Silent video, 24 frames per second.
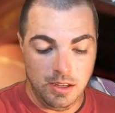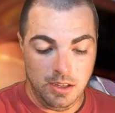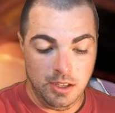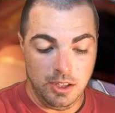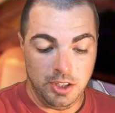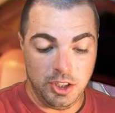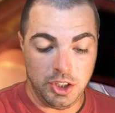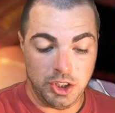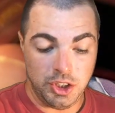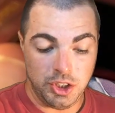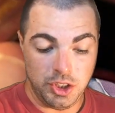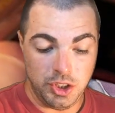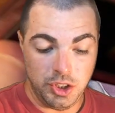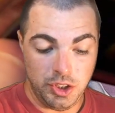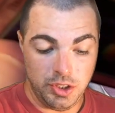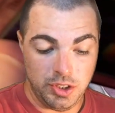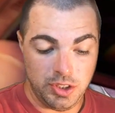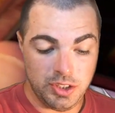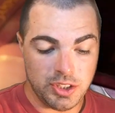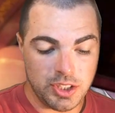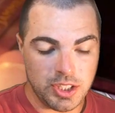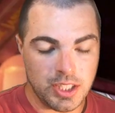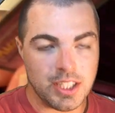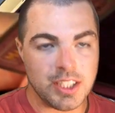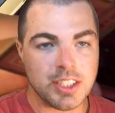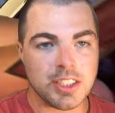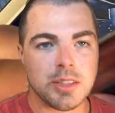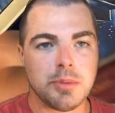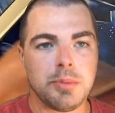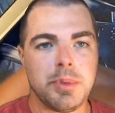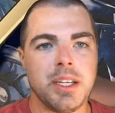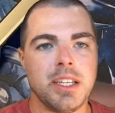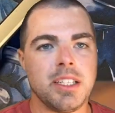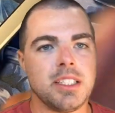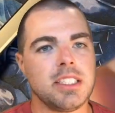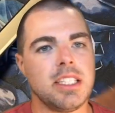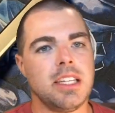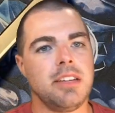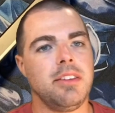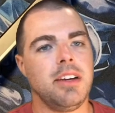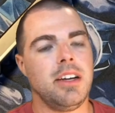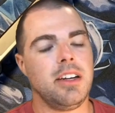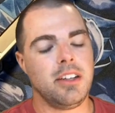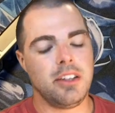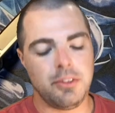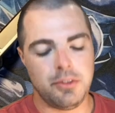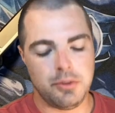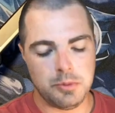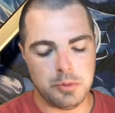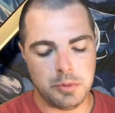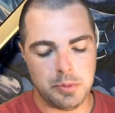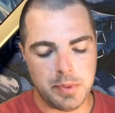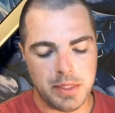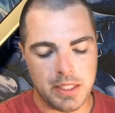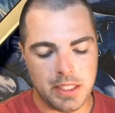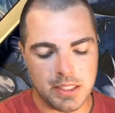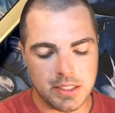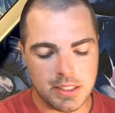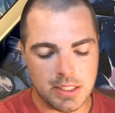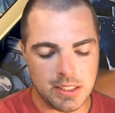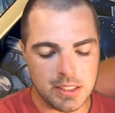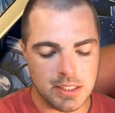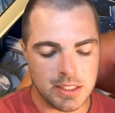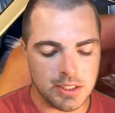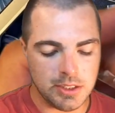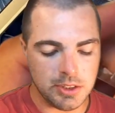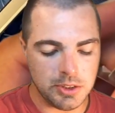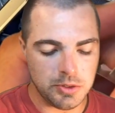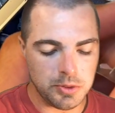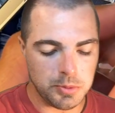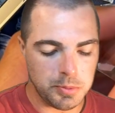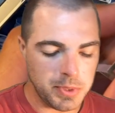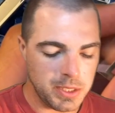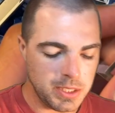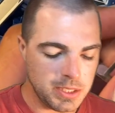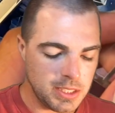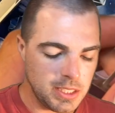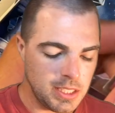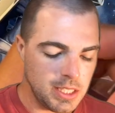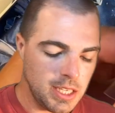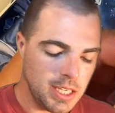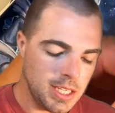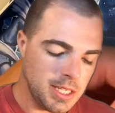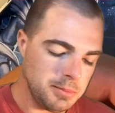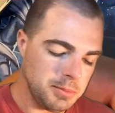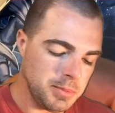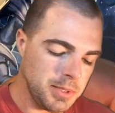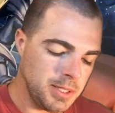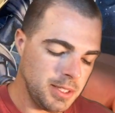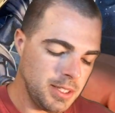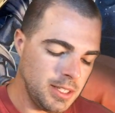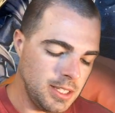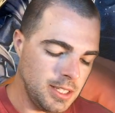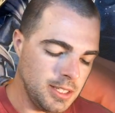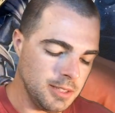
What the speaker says: should change the PSA value from a PSA 10 to a PSA 9, but